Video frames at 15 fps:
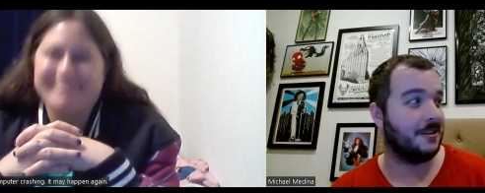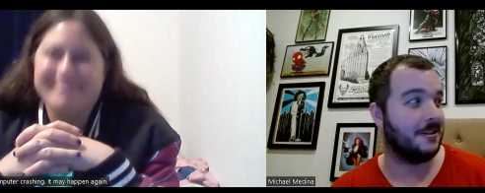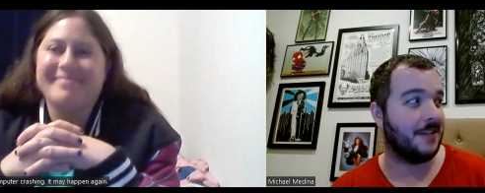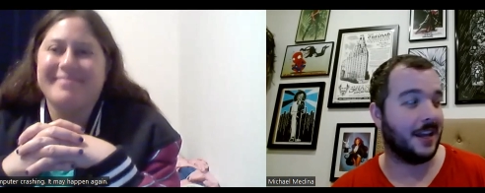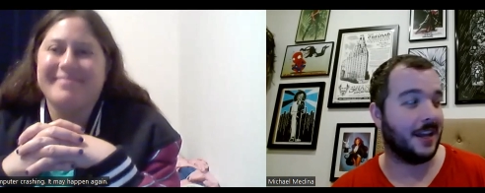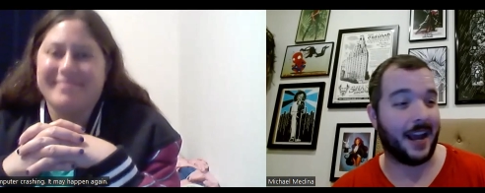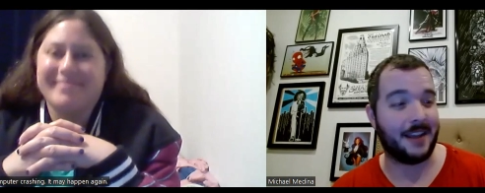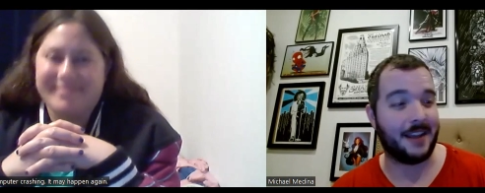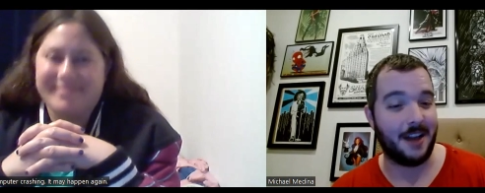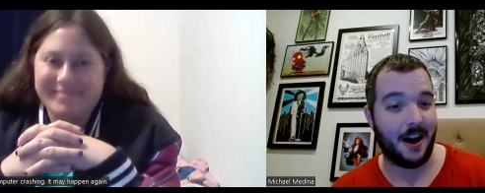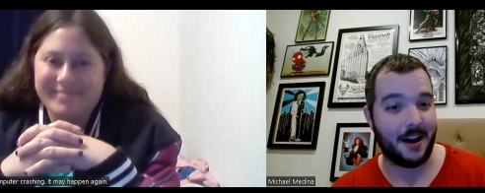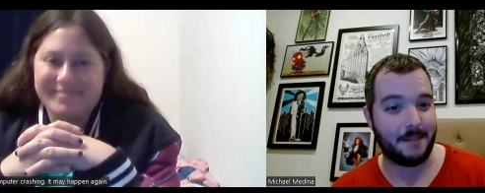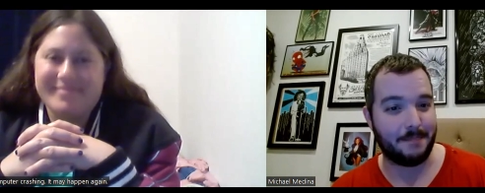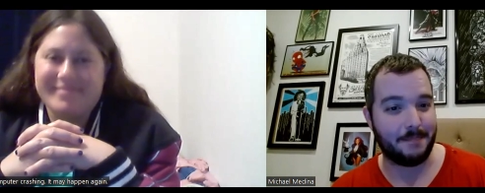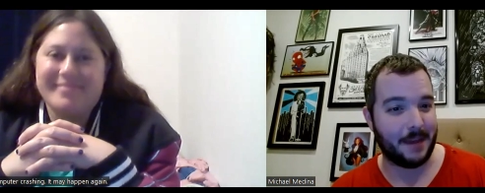Speaker 1: dude that likes to
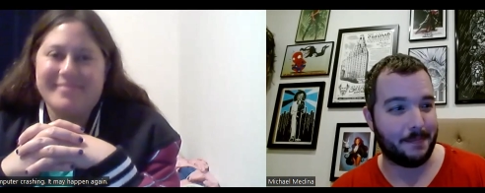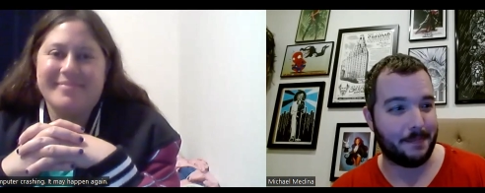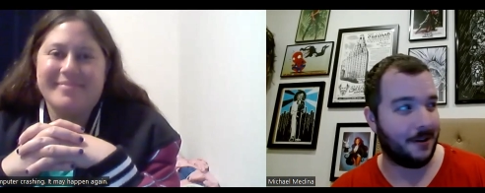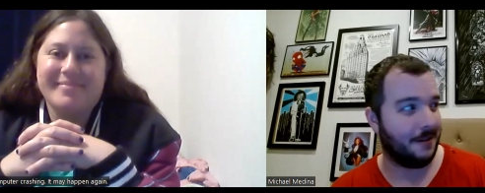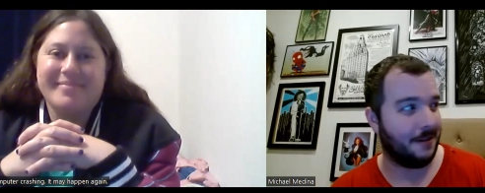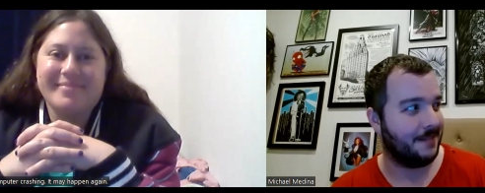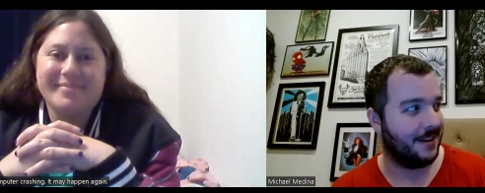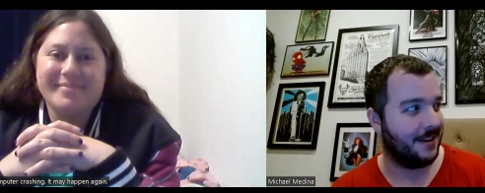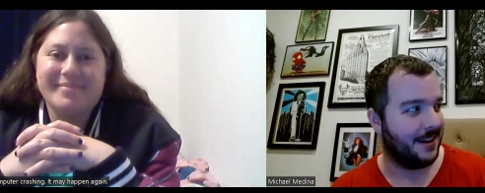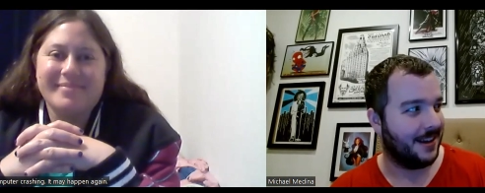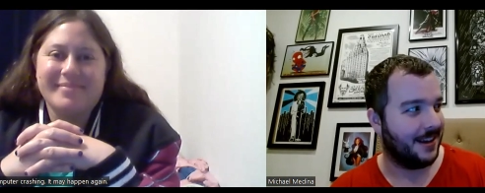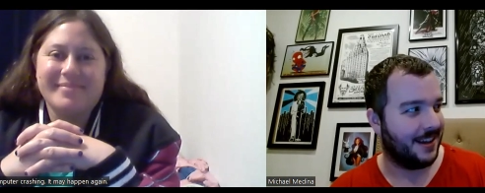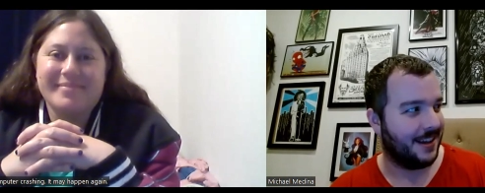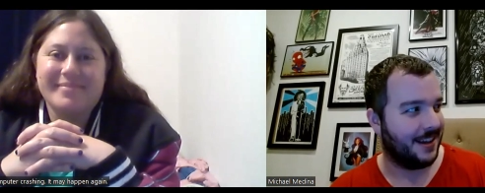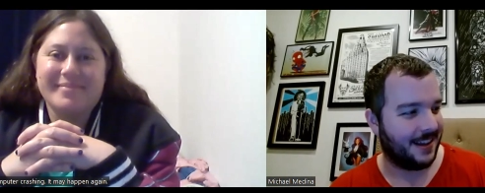hunt people,
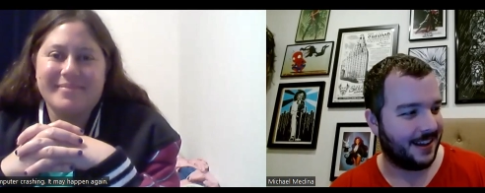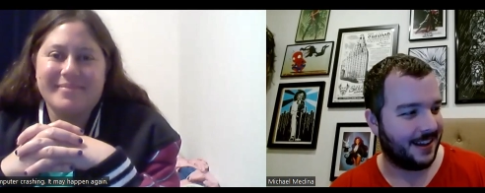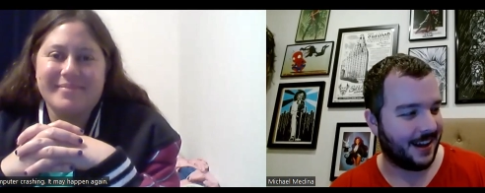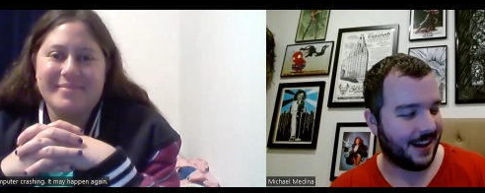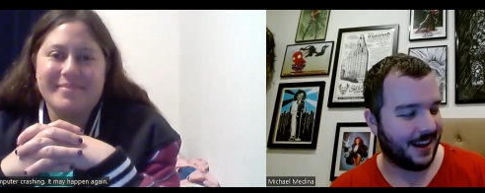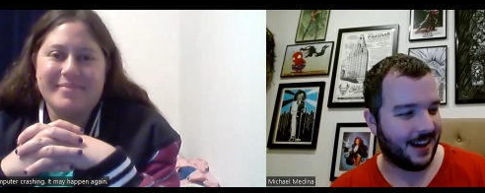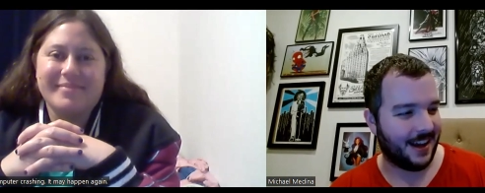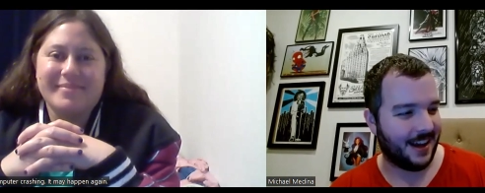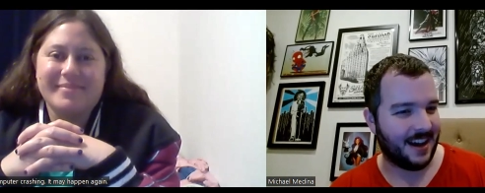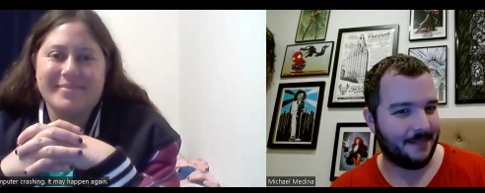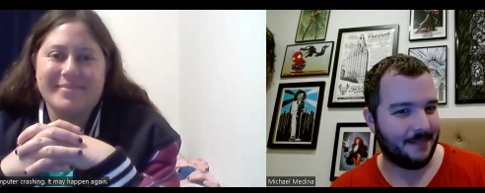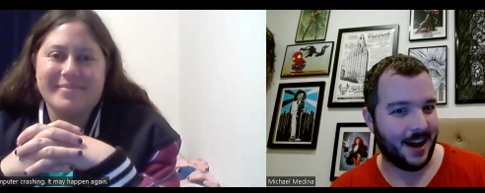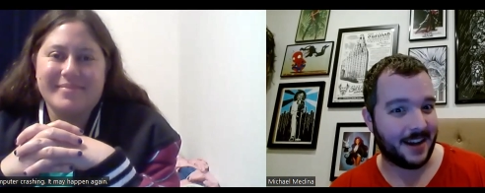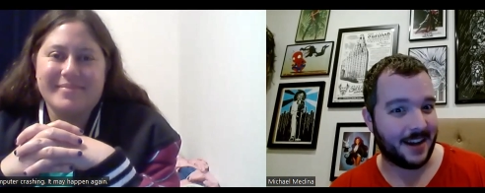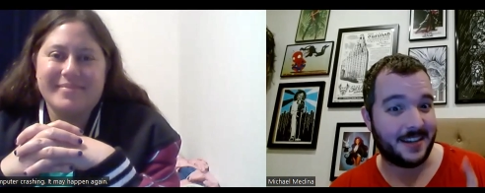
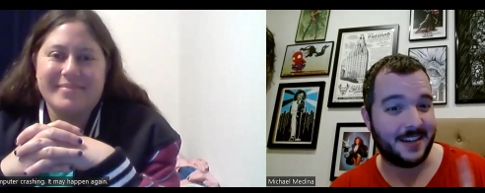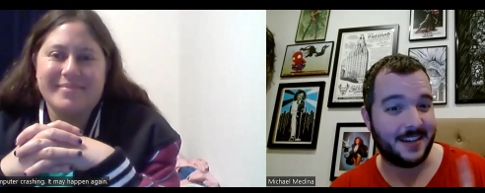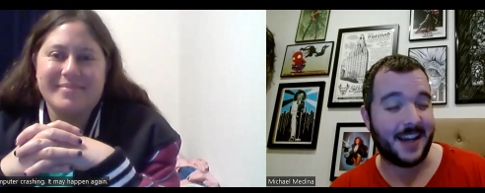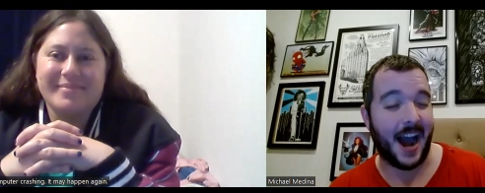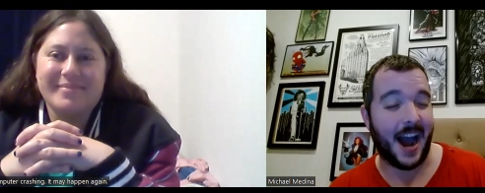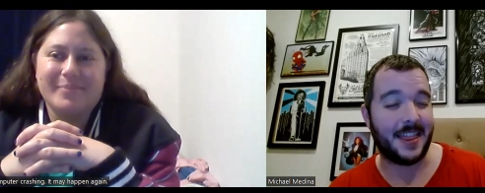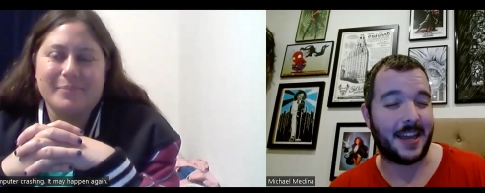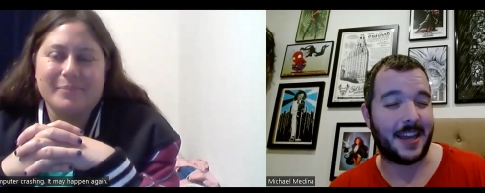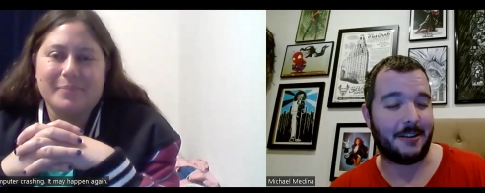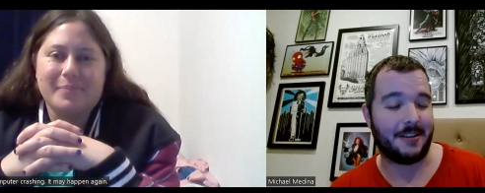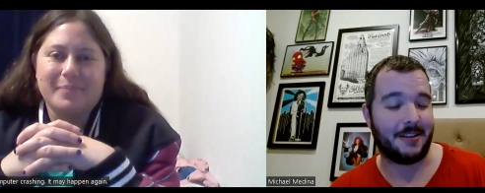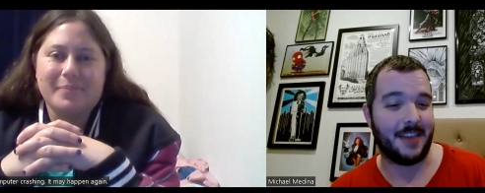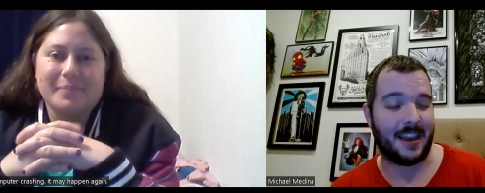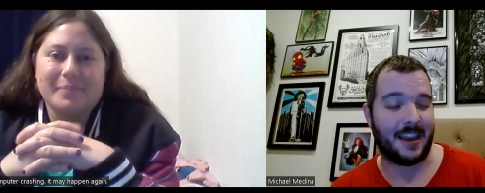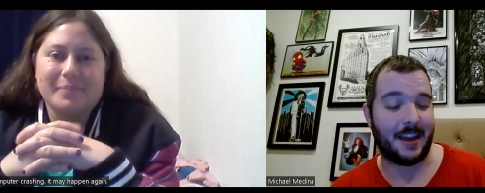um, a guy that
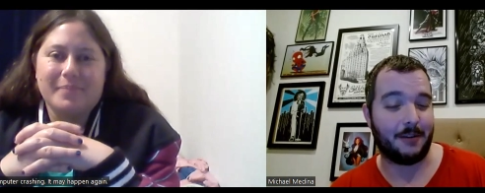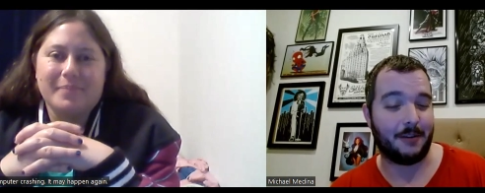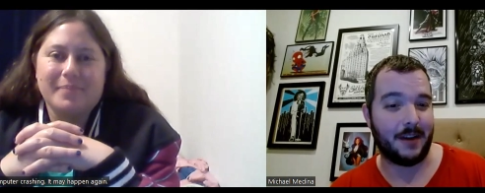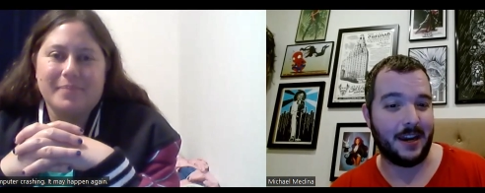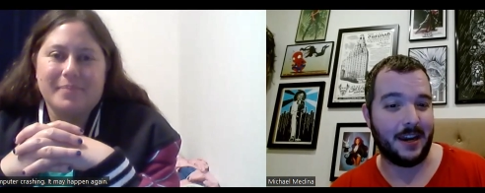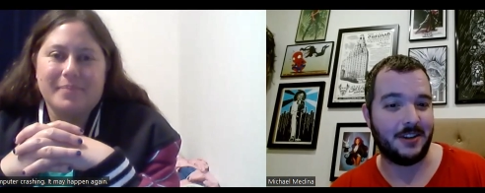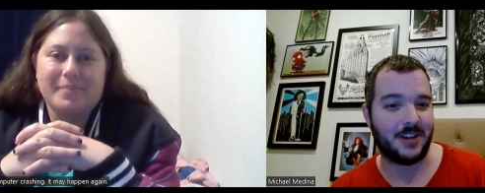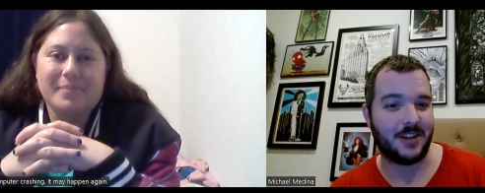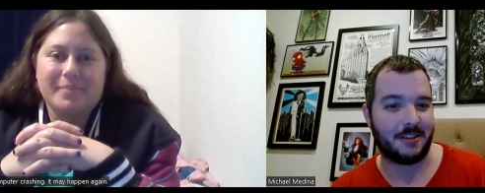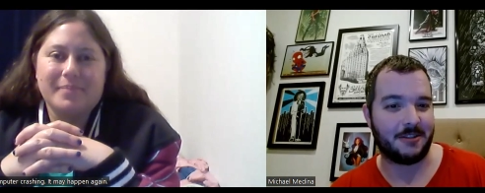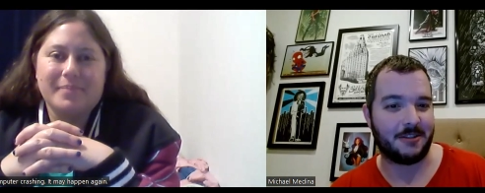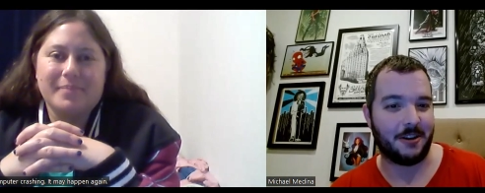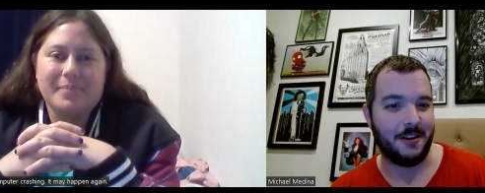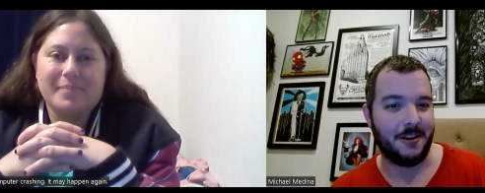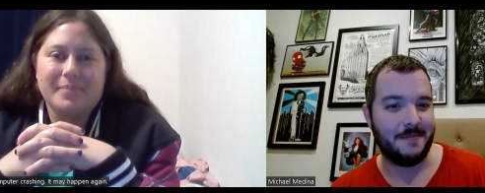dresses like a green
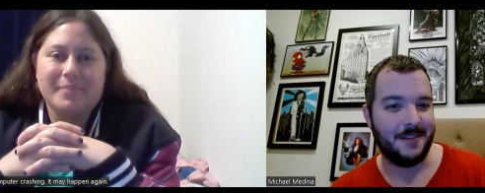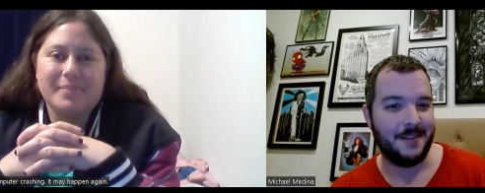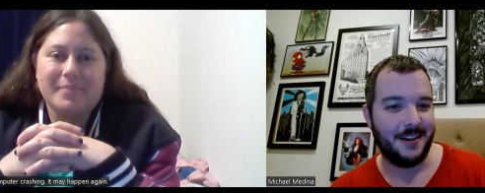jester,